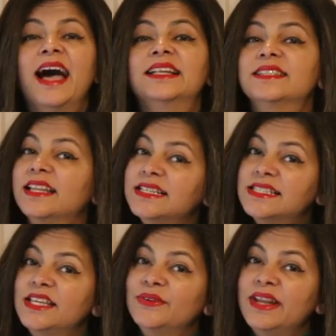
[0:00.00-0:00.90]
Until I
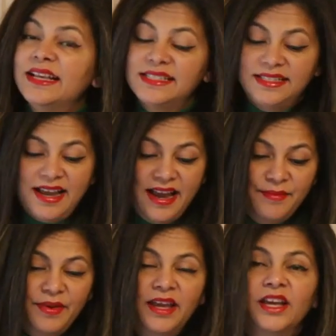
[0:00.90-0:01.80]
see you next time,